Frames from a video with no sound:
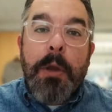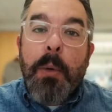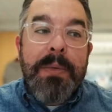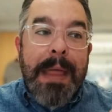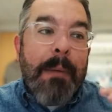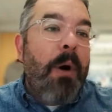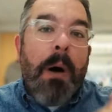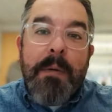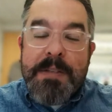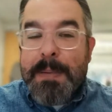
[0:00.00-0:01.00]
they will
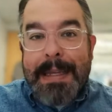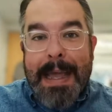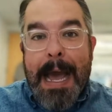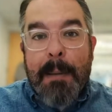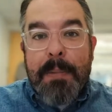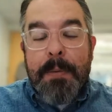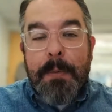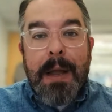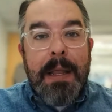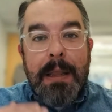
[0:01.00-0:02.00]
always be the cap,
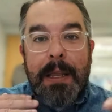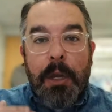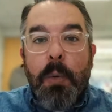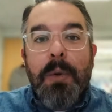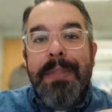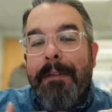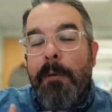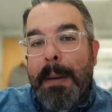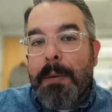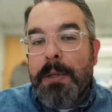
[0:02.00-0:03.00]
right? Like you will never
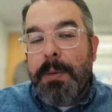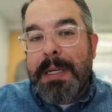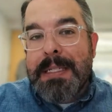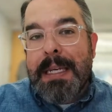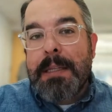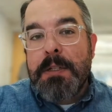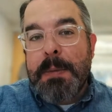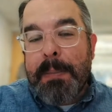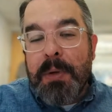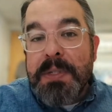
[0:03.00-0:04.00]
be able to exceed those people.